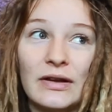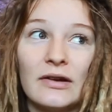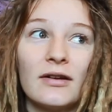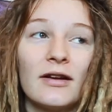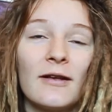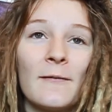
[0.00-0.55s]

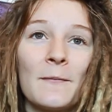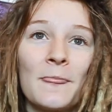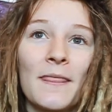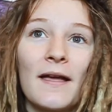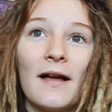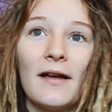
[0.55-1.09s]
here.
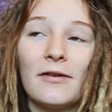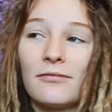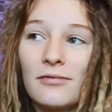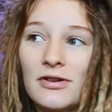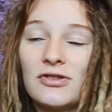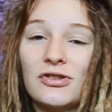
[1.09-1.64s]
I have
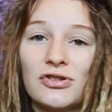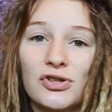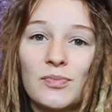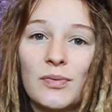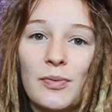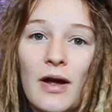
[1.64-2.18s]
reached the
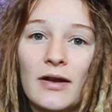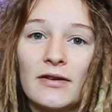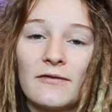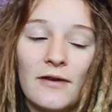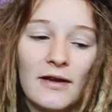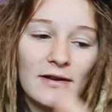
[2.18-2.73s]
super
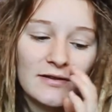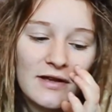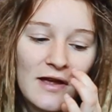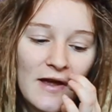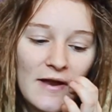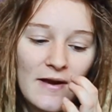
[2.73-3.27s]
pregnant phase,
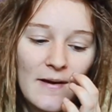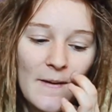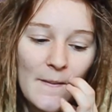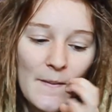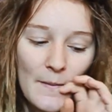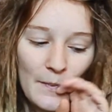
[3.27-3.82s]

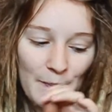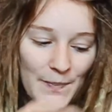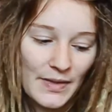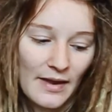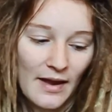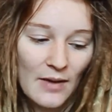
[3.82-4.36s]
and
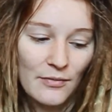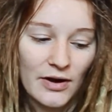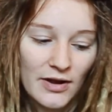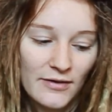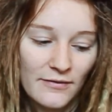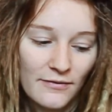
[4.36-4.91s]
I'm
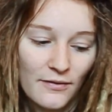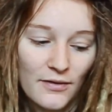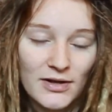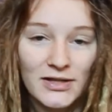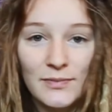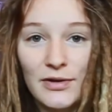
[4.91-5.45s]
ready
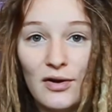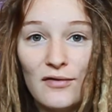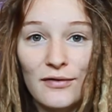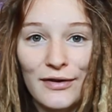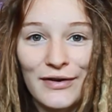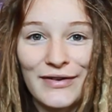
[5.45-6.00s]
for it to be
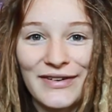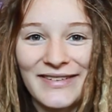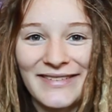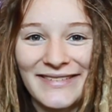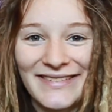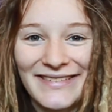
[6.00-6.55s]
over.
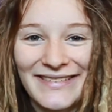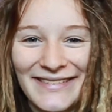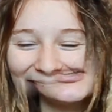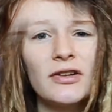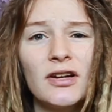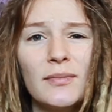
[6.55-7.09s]
I
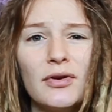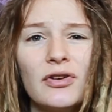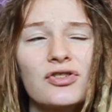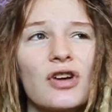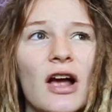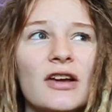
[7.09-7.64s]
can talk about
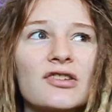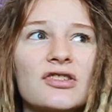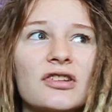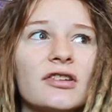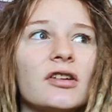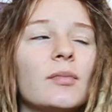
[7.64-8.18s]

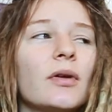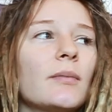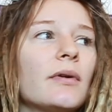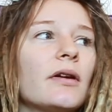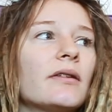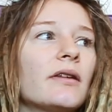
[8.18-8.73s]
contractions a little bit,
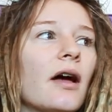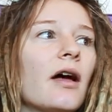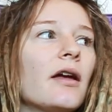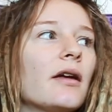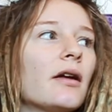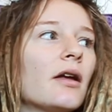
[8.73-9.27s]
because
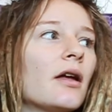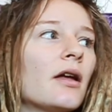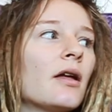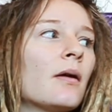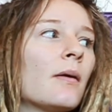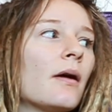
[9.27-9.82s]
I
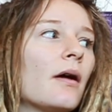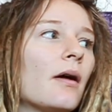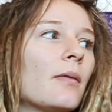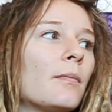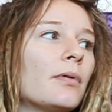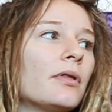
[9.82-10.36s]

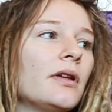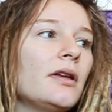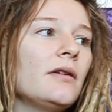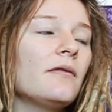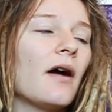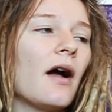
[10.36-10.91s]

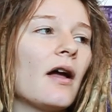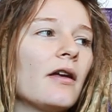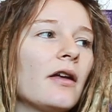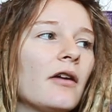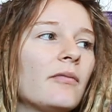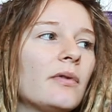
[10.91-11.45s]
believe I
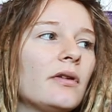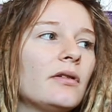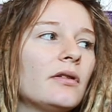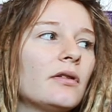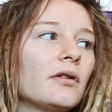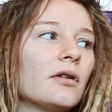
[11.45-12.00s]
have
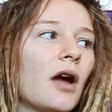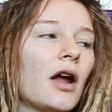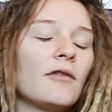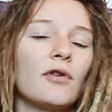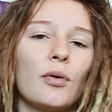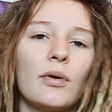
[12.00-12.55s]
been kind
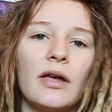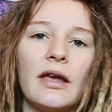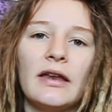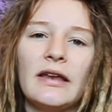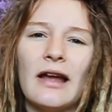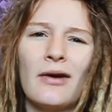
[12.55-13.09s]
of going
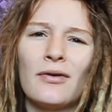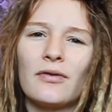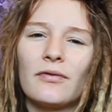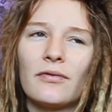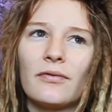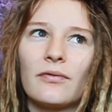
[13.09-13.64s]
in and out
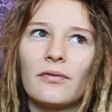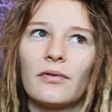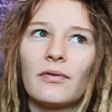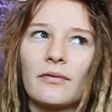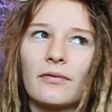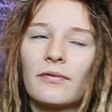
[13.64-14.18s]
of
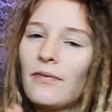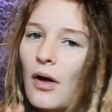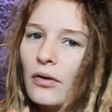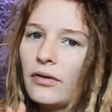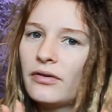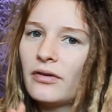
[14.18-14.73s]

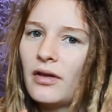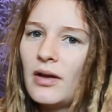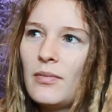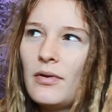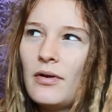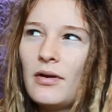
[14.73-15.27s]
false
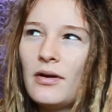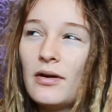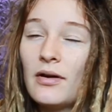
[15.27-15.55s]
labor.